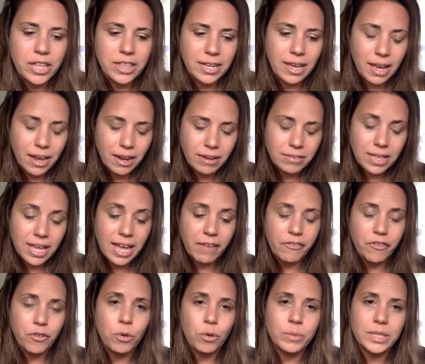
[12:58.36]
the that
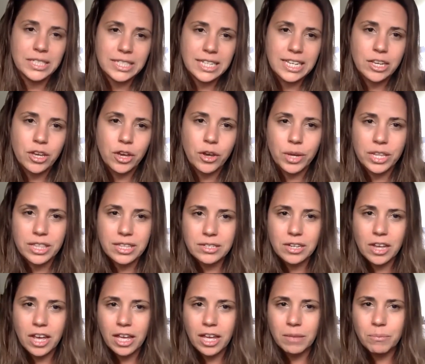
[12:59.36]
former CEO at the
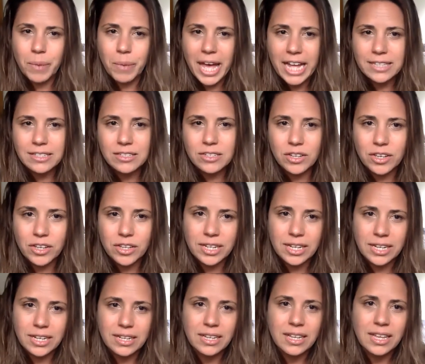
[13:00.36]
time, Pat
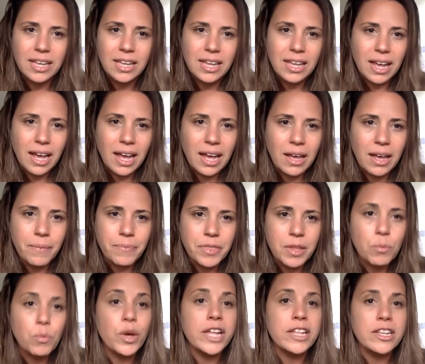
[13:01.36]
Turner, um,
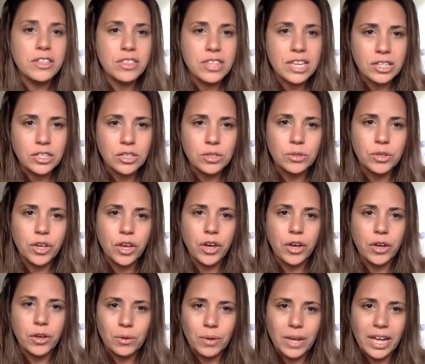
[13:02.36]
where do you think you'll
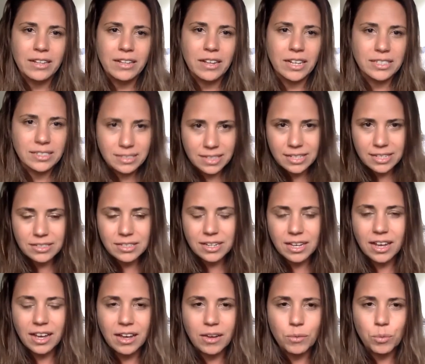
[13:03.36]
go? I said to
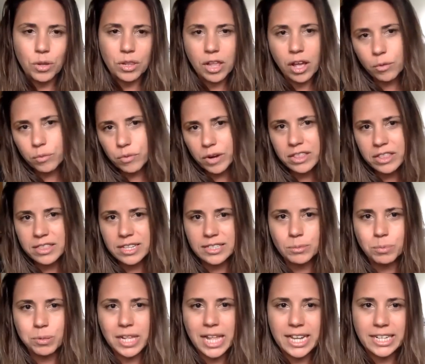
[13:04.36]
her, well, I'll run this
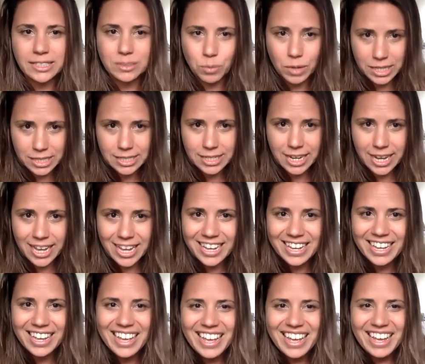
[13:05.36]
place one
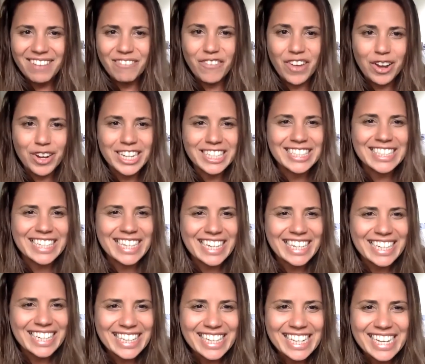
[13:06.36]
day, very
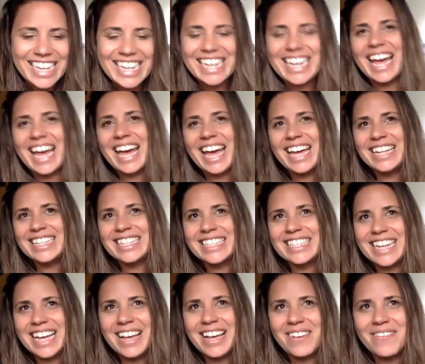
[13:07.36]
cheekily. And
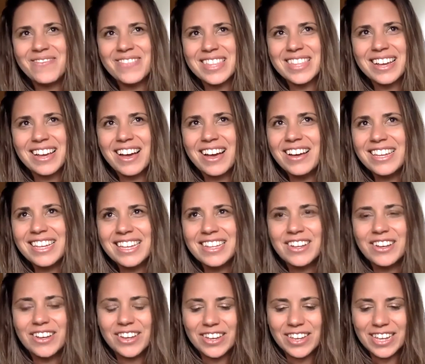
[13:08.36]
um, I, you
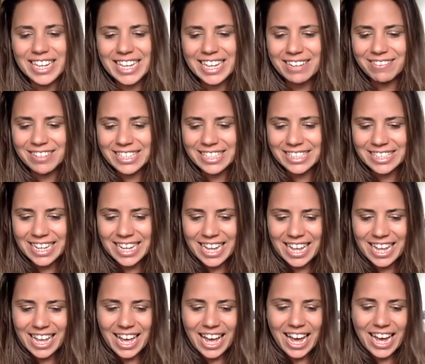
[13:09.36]
know, it was,
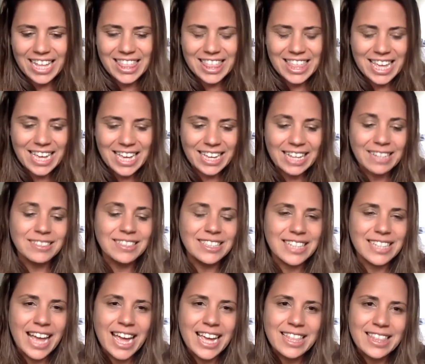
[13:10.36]
I think, and
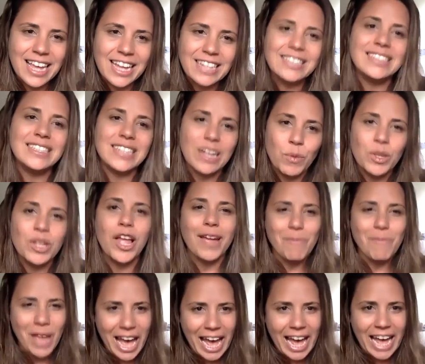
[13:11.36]
saying that to someone like
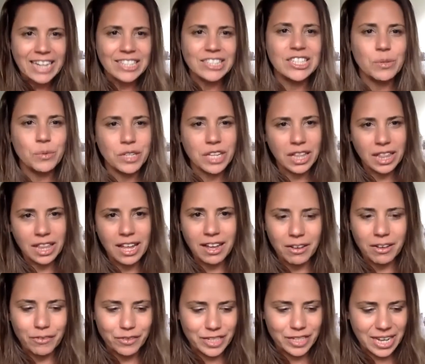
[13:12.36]
Pat, she would have
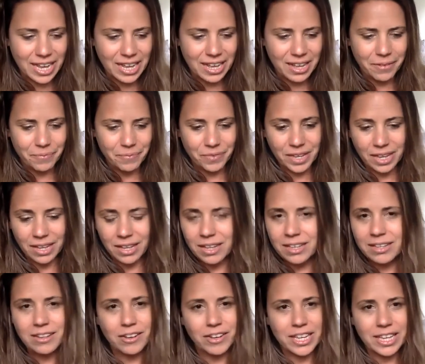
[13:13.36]
loved, um,
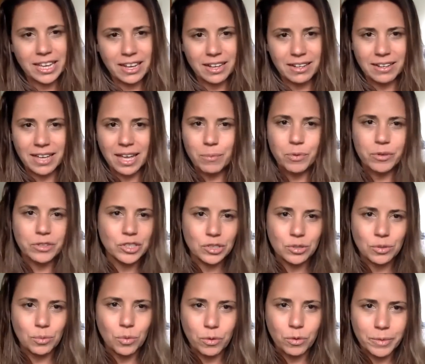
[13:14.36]
you know, a young
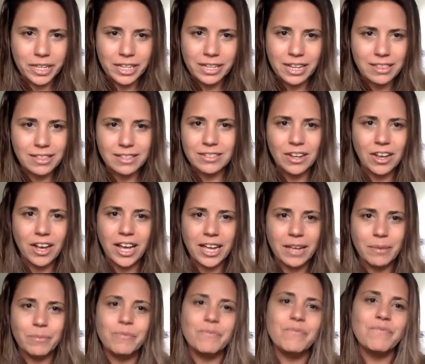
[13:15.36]
Aboriginal woman at the
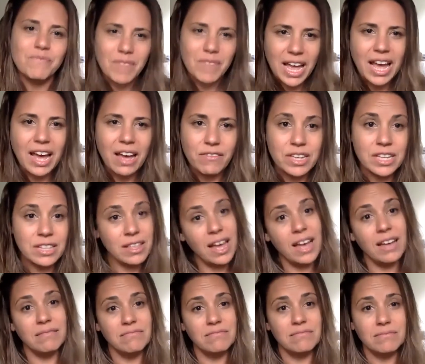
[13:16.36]
time having
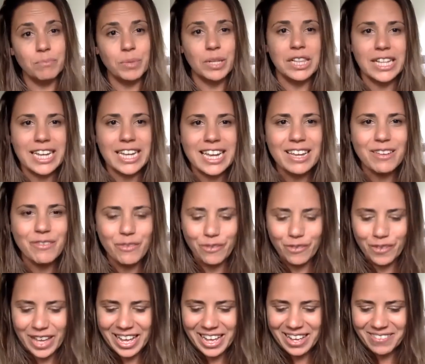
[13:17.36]
that belief.
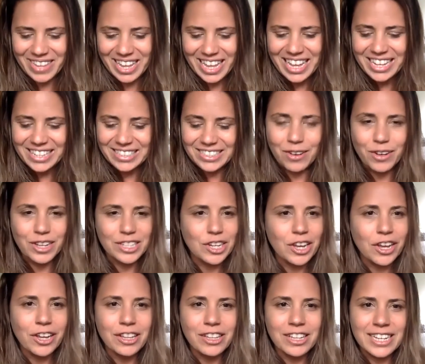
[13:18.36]
Um, so I
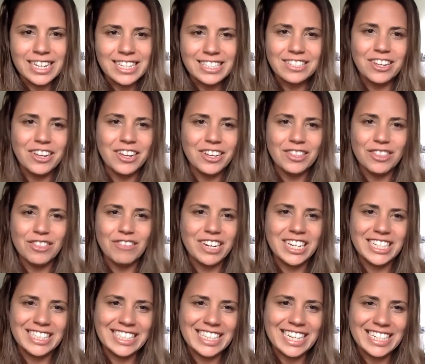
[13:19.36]
totally turned
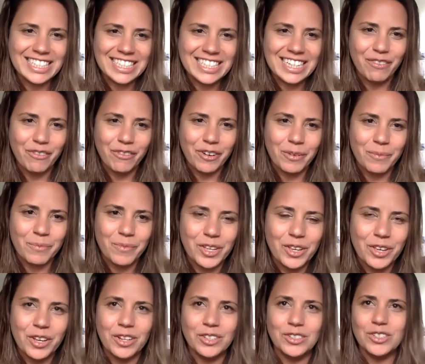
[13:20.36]
360 from the
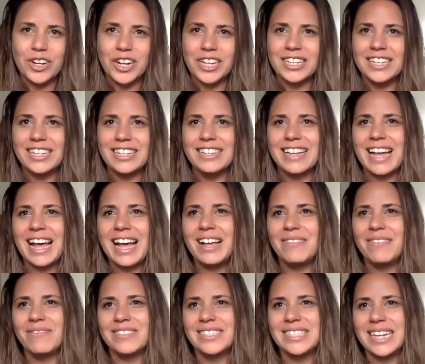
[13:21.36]
girl trying to
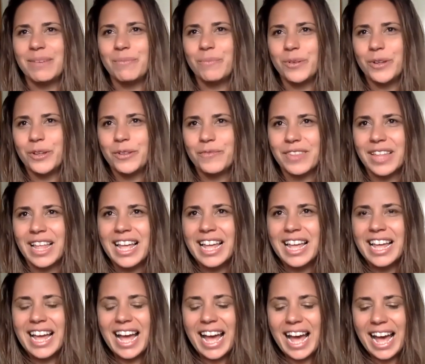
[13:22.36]
um, jump on
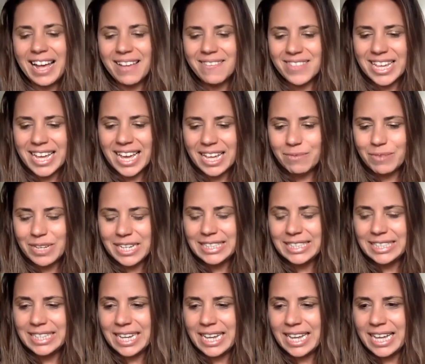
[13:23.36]
um, the
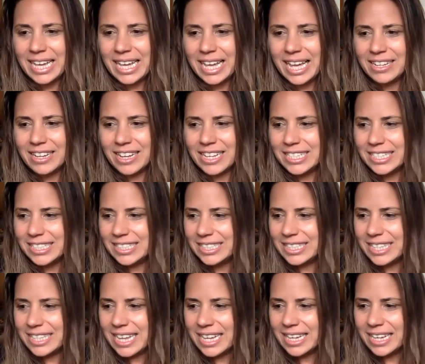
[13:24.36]
ABC. And I just
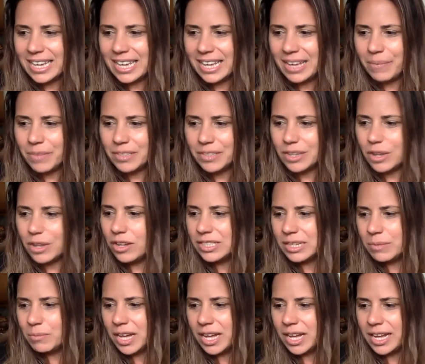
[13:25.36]
think, um, so I was
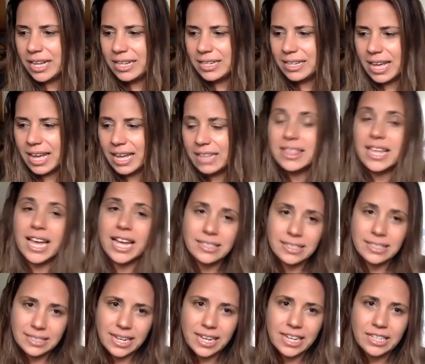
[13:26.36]
in my, at that
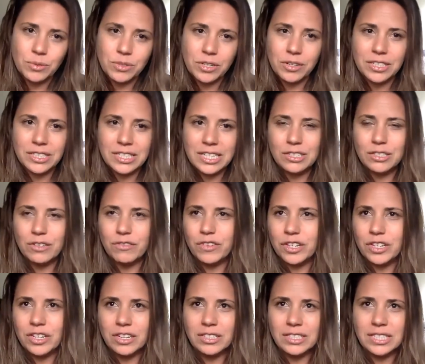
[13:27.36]
stage when I was
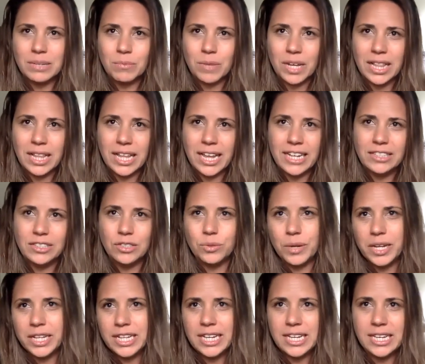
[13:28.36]
interviewed, I was in my late
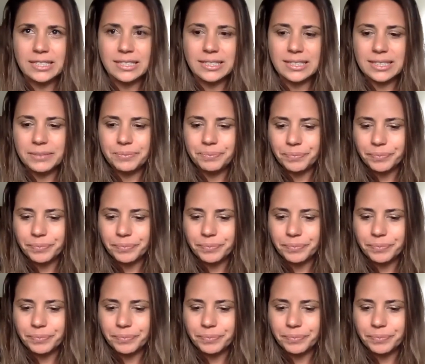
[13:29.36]
20s